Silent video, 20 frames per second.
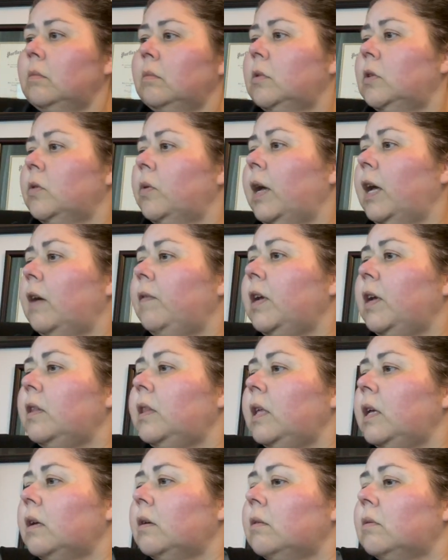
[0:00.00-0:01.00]
do I have
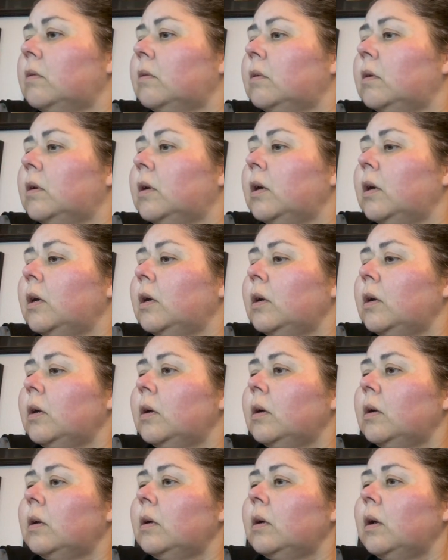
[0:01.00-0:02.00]
anything
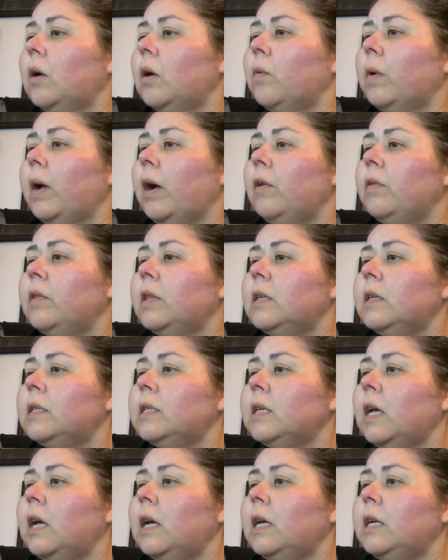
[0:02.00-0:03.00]
around this
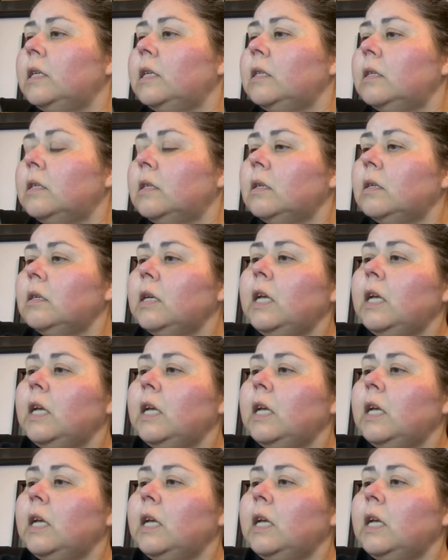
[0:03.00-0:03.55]
size?